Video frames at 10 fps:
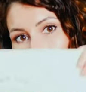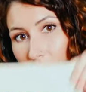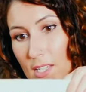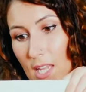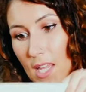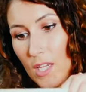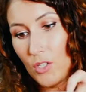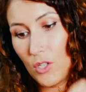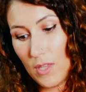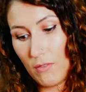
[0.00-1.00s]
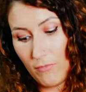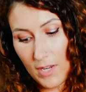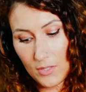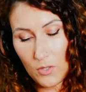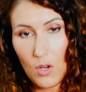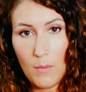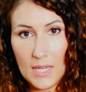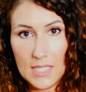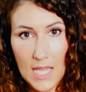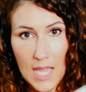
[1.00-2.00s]
ready to then restock
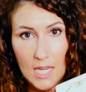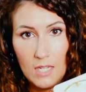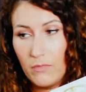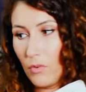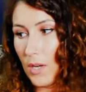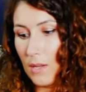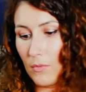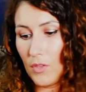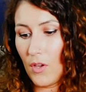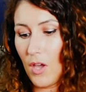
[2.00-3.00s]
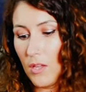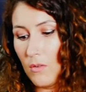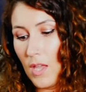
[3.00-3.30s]
my tin for when I'm on the go.